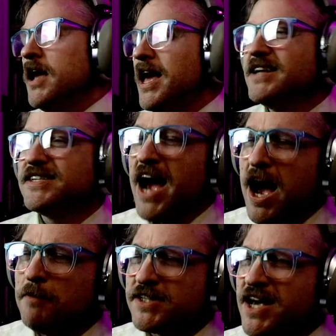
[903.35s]
And is it
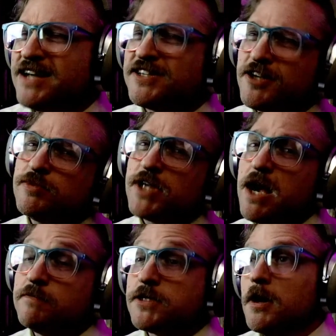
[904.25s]
homicide
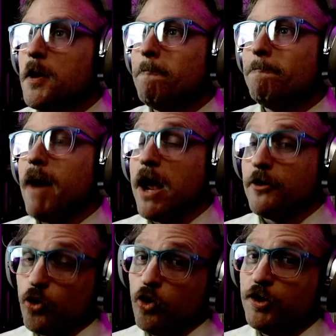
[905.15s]
sometimes by
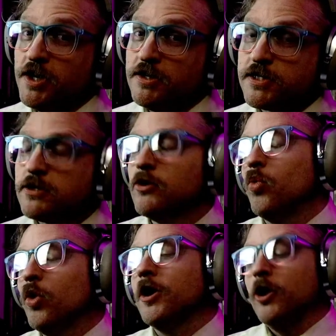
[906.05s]
authorities?
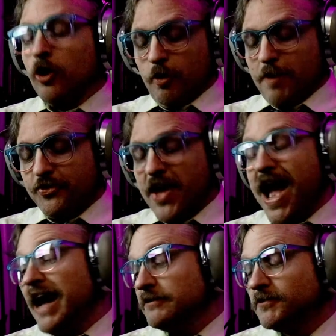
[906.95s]
We're going to learn about
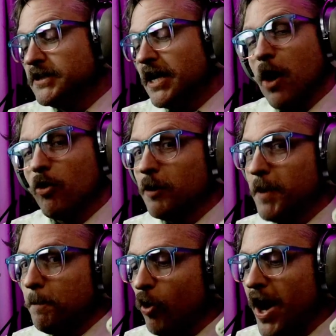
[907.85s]
that, and we're going
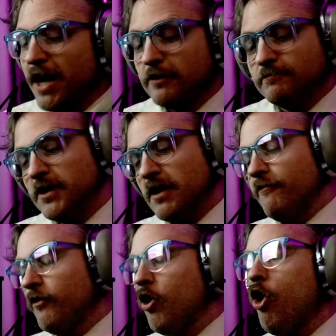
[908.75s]
to be praying
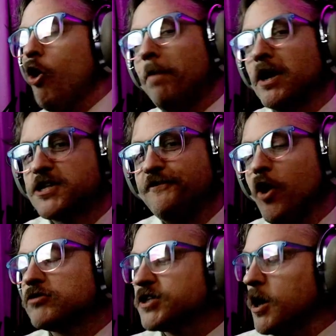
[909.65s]
for a whole bunch of
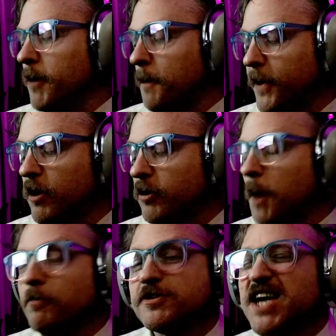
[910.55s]
folks coming up here in a
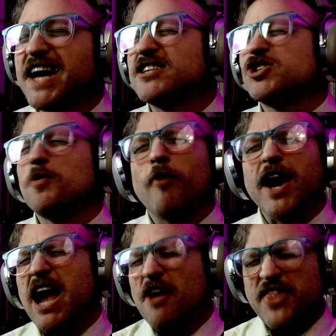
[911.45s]
couple seconds, so
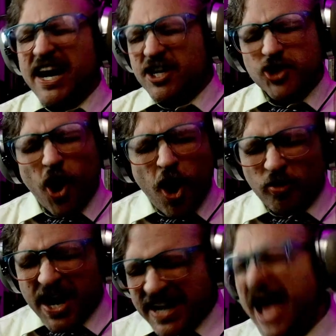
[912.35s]
break out that
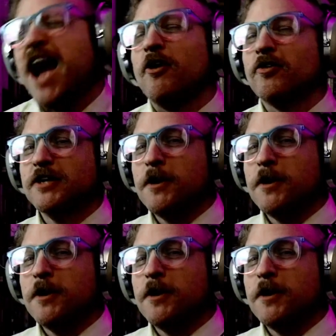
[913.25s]
guitar right now.